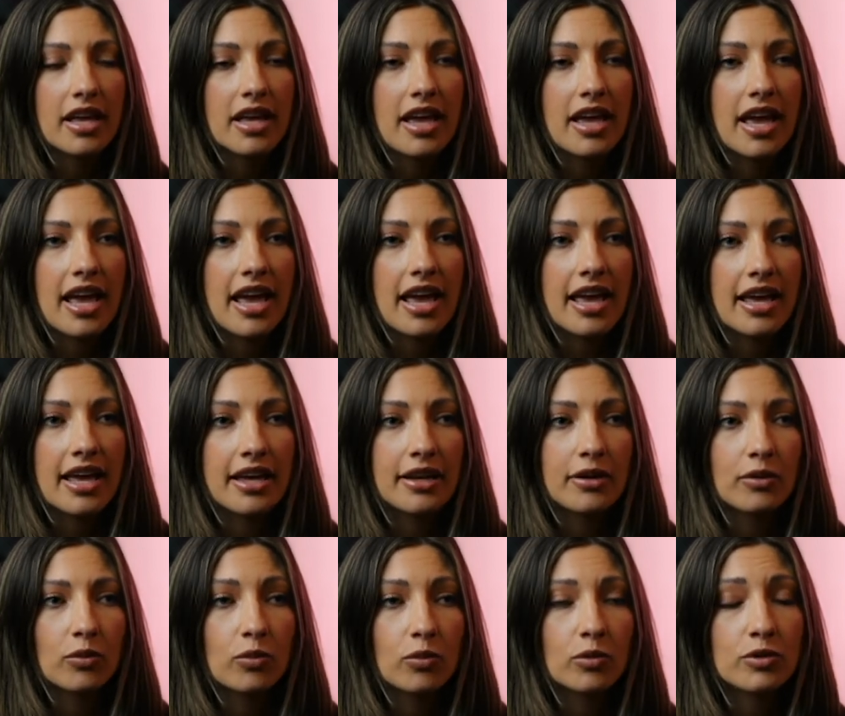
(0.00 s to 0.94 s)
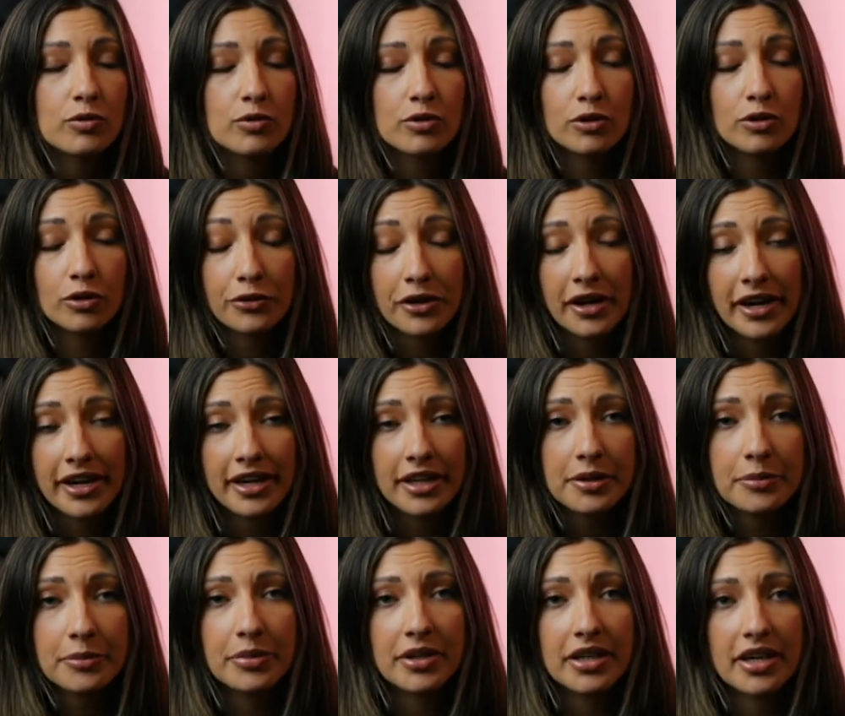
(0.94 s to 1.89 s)
and which was great
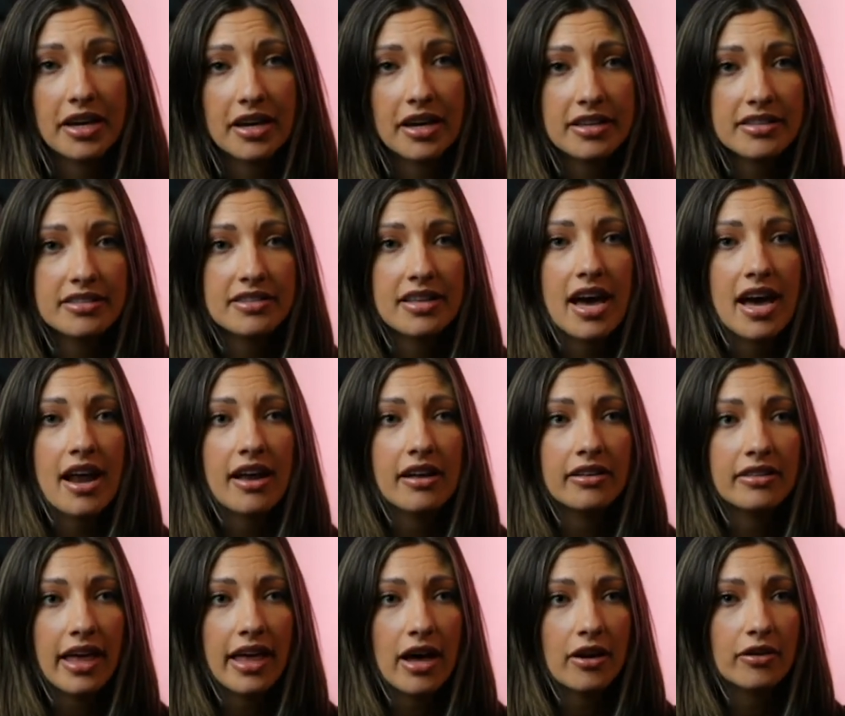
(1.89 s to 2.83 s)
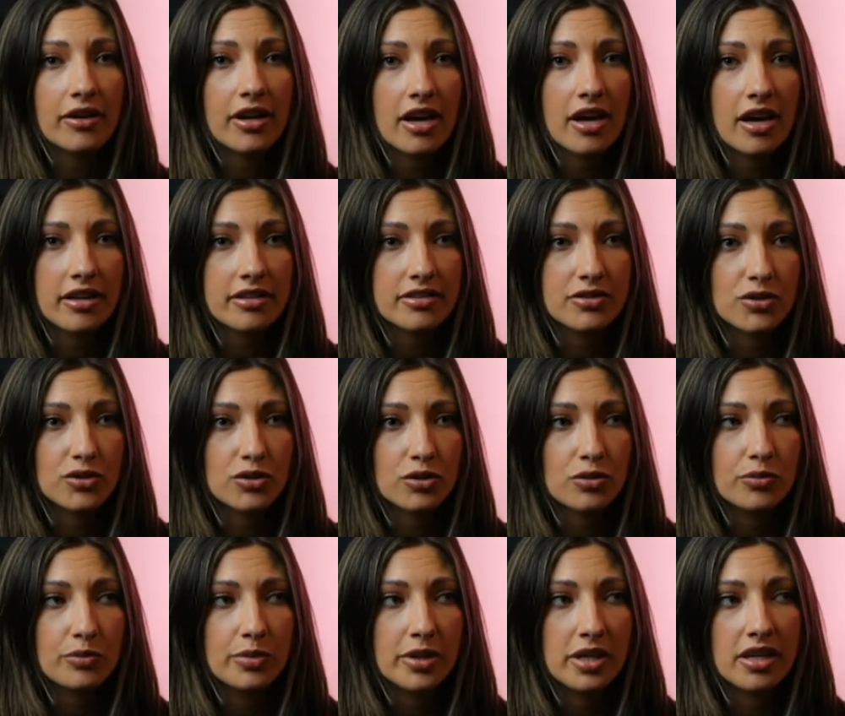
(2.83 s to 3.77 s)
because that allowed us to
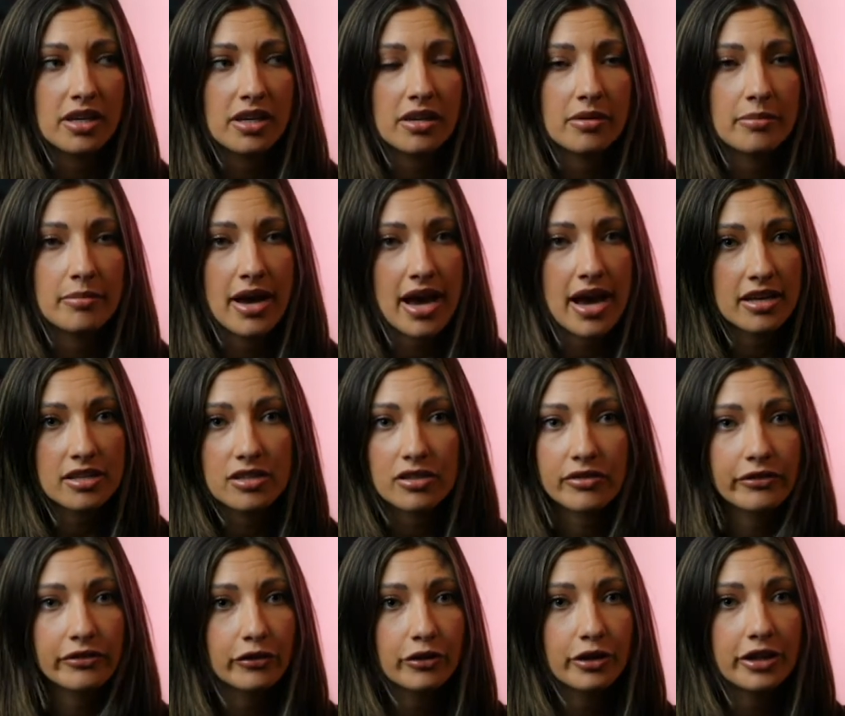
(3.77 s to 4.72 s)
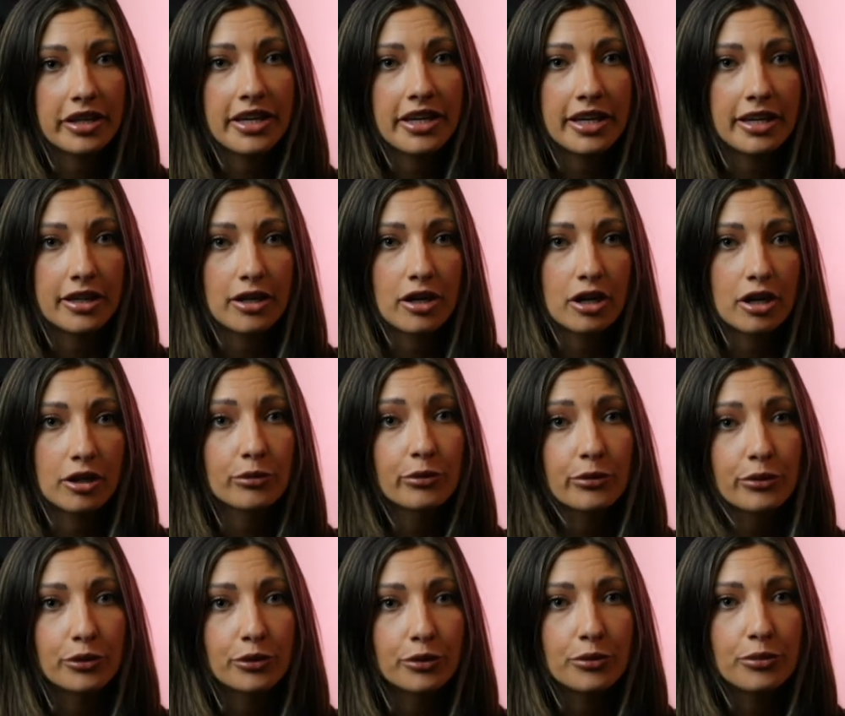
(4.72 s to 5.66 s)
be mask free in our
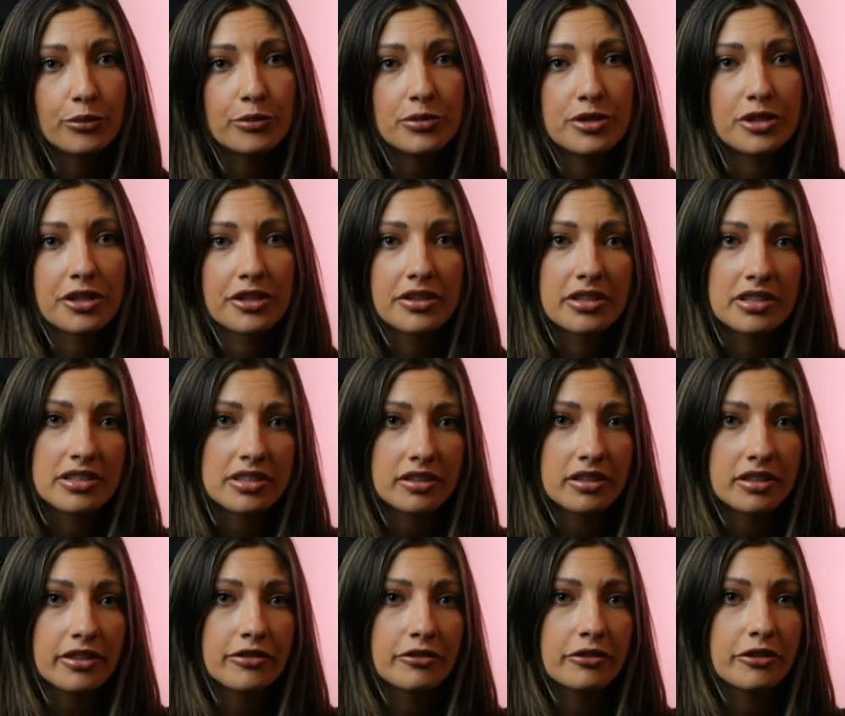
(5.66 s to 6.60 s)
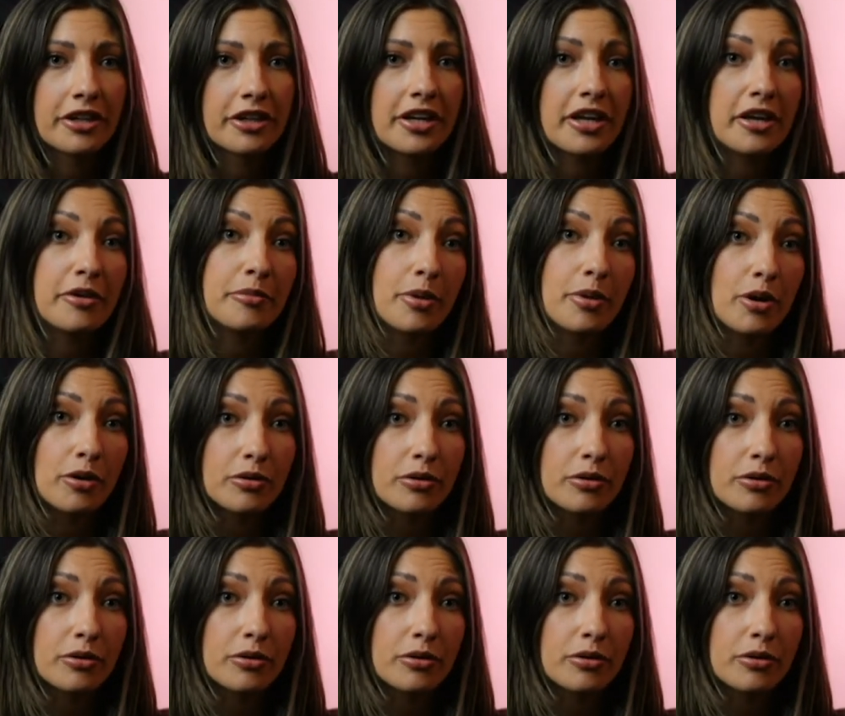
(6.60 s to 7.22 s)
room during the delivery and post